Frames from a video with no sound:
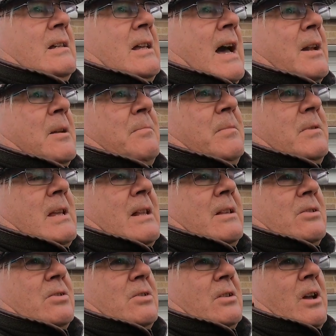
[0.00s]
canopy
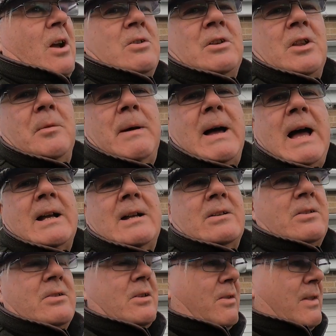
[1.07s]
tents that goes on the
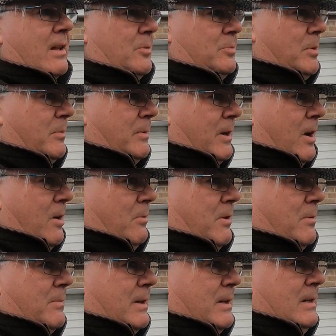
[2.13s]
back, so that'll probably go
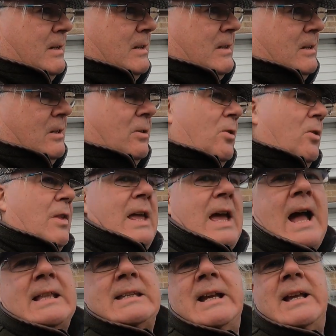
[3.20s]
with me. Or the air